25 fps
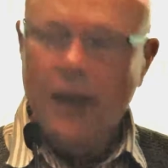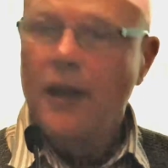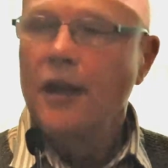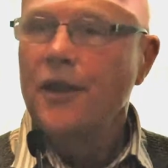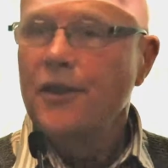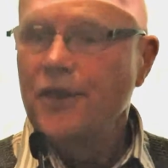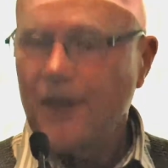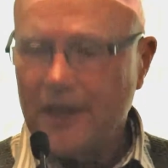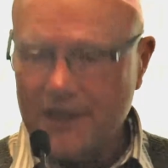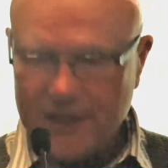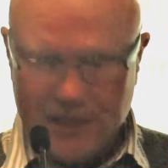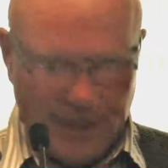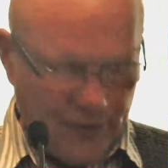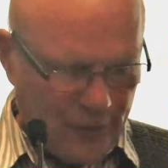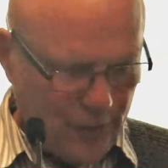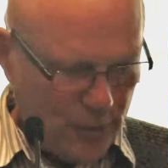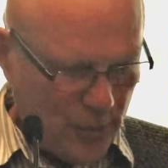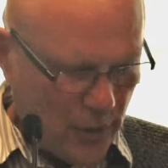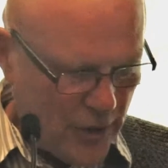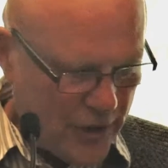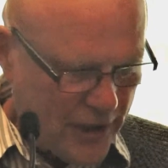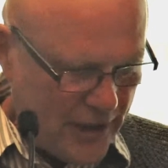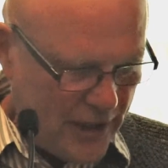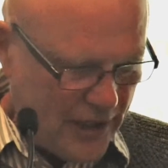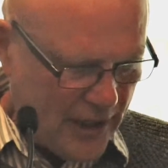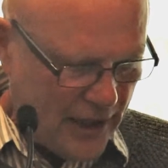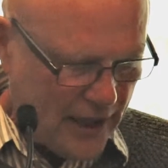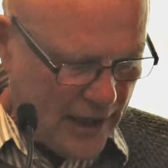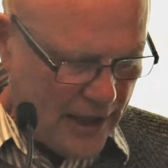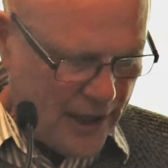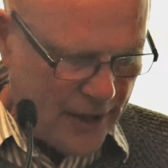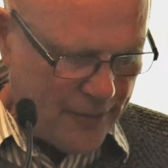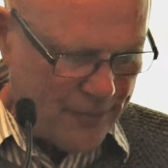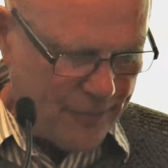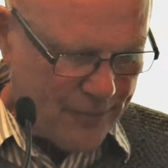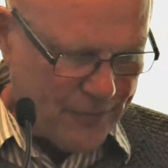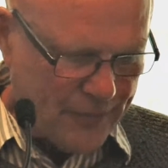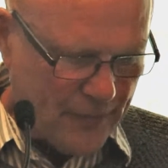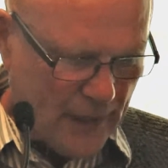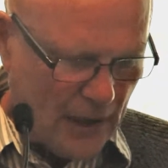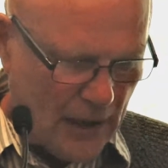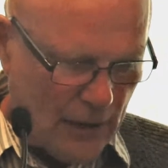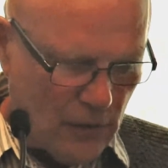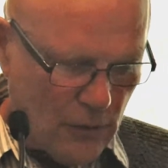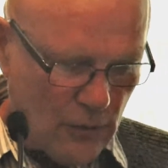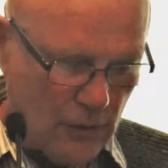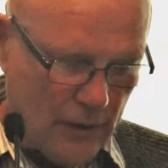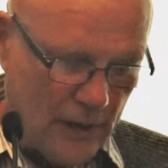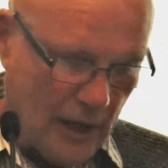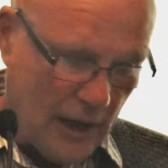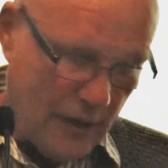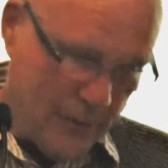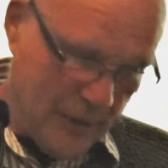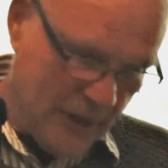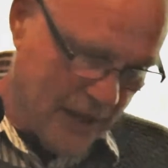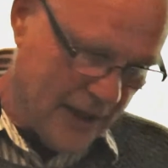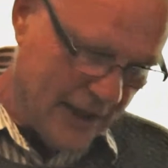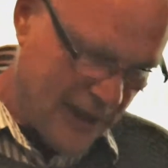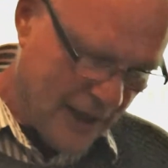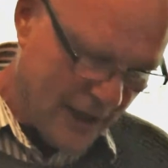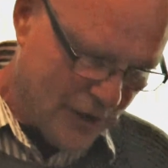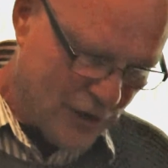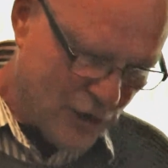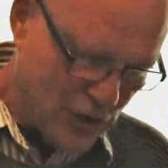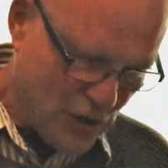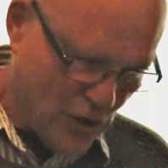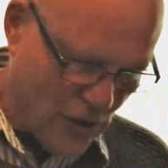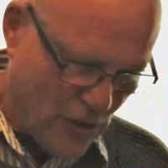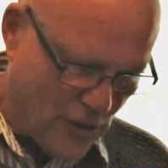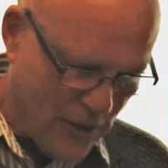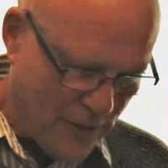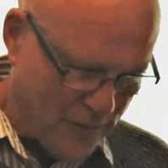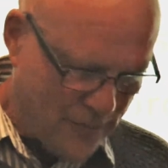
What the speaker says: Thanks, everybody. I'm Ian Henshall.